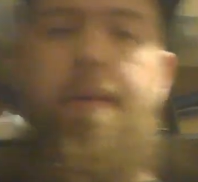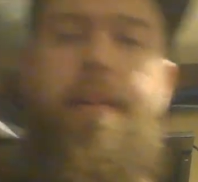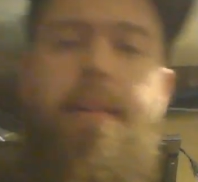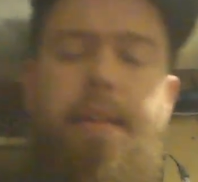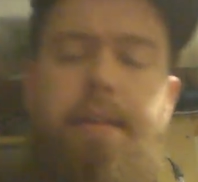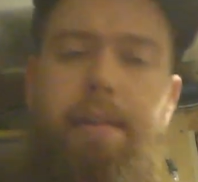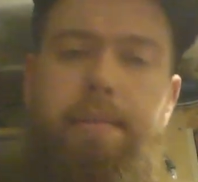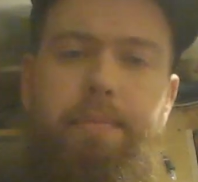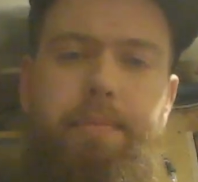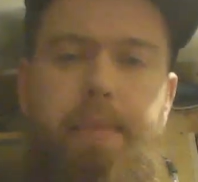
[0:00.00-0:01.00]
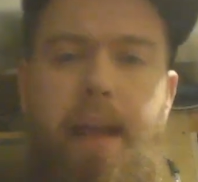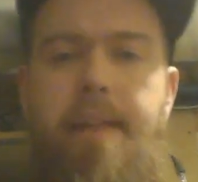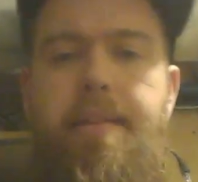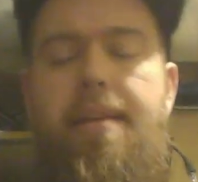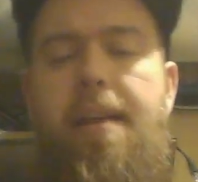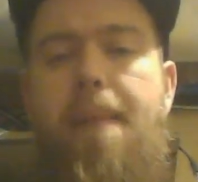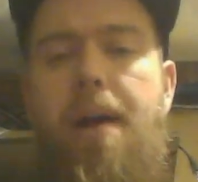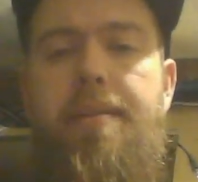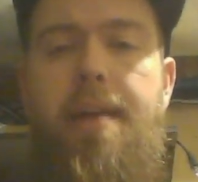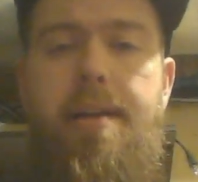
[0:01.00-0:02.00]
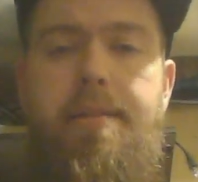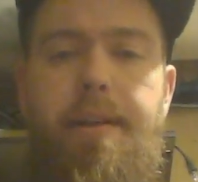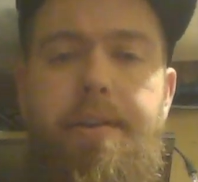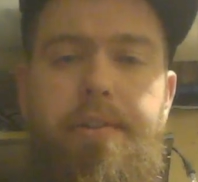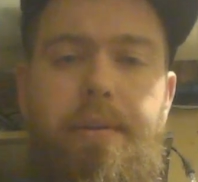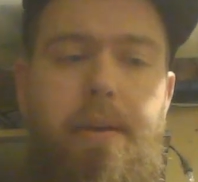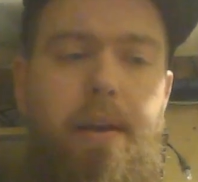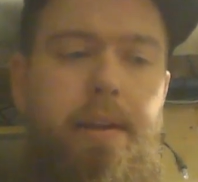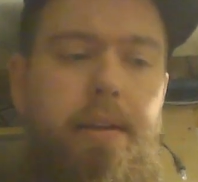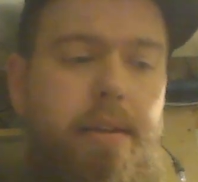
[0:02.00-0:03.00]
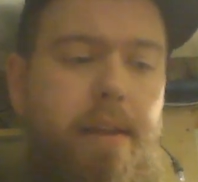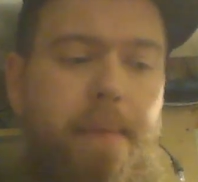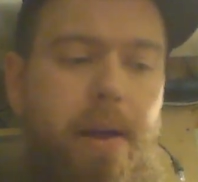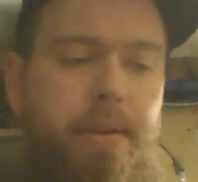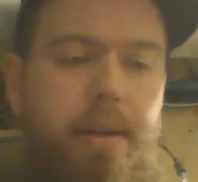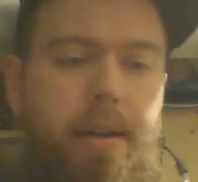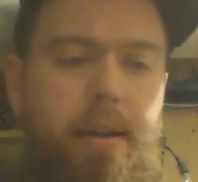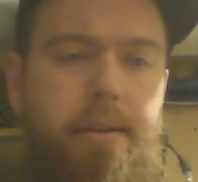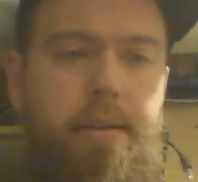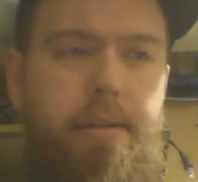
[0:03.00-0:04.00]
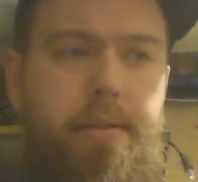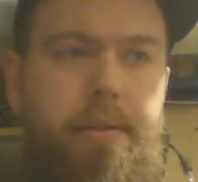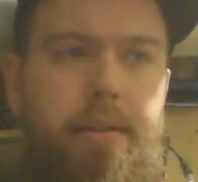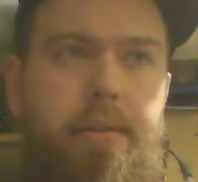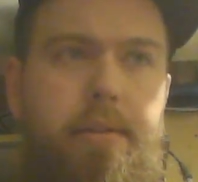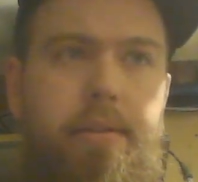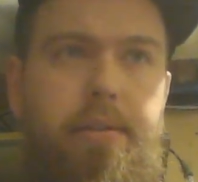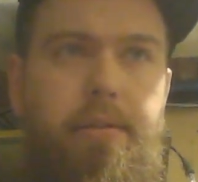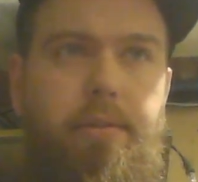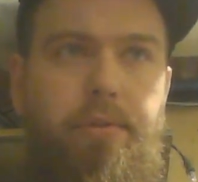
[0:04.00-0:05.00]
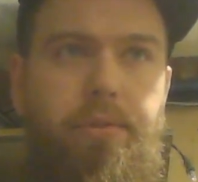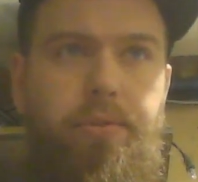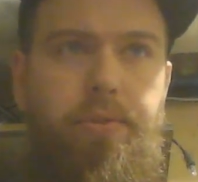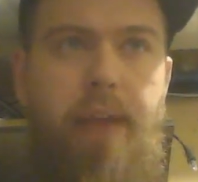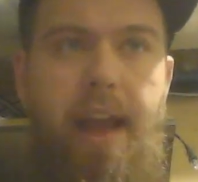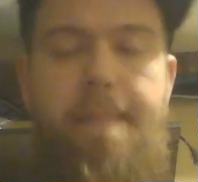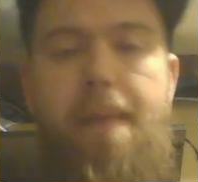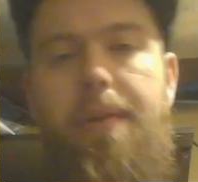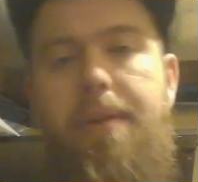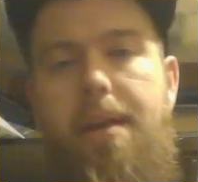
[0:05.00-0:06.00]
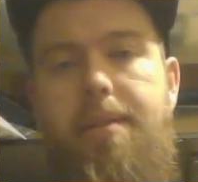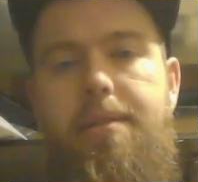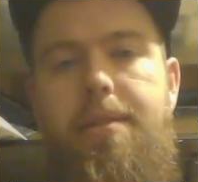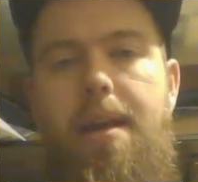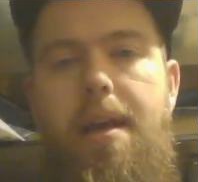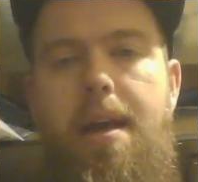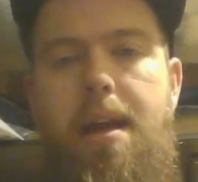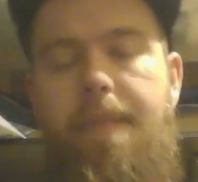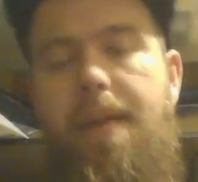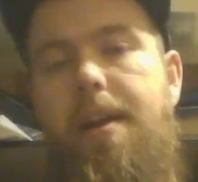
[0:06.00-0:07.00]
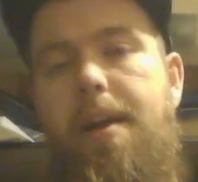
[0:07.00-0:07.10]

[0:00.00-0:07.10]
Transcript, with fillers: with 8 to 10 pound tests. I usually run 10 pound, oh 8 pound tests. I've got a